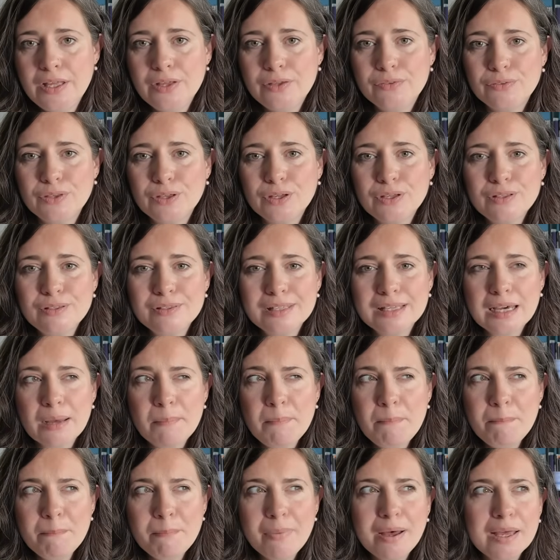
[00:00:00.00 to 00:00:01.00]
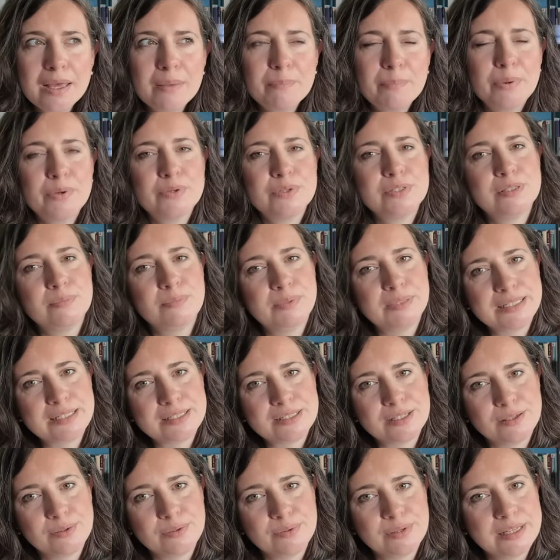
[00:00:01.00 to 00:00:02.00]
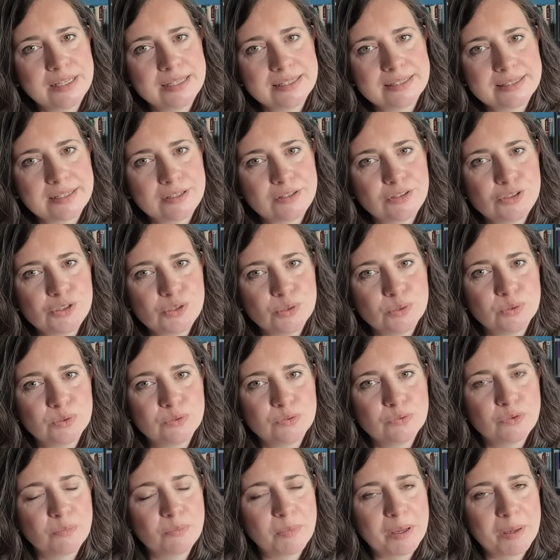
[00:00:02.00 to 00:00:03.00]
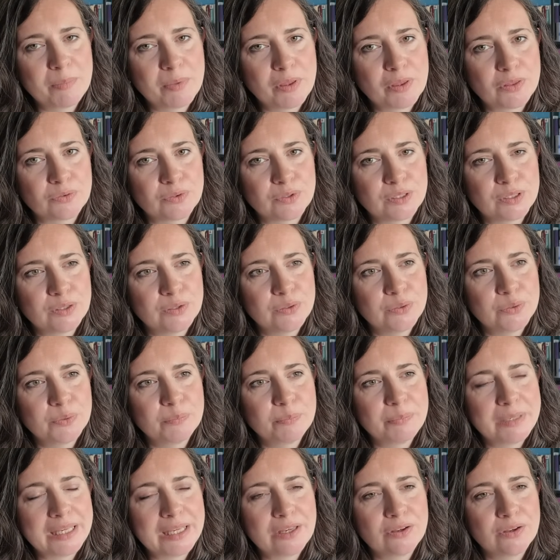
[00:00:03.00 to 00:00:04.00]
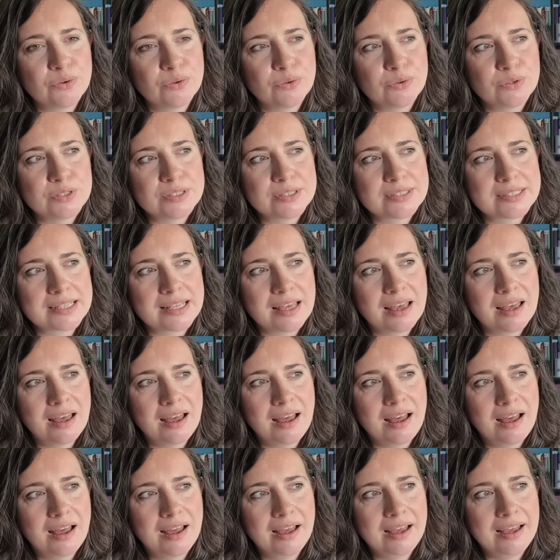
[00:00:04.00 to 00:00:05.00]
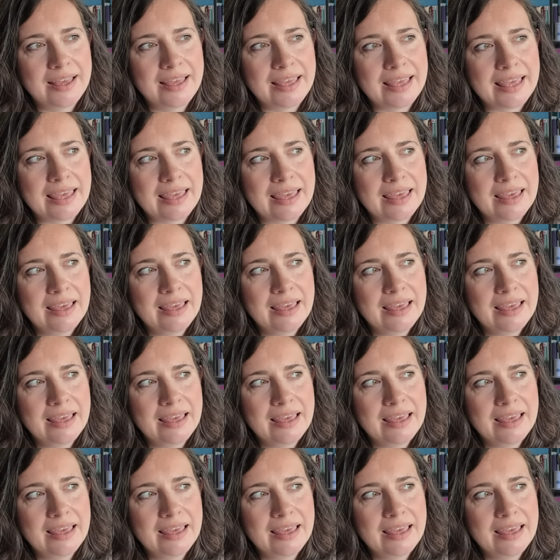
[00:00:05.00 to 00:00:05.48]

The only thing I might possibly do is a shawl for my mother-in-law, because I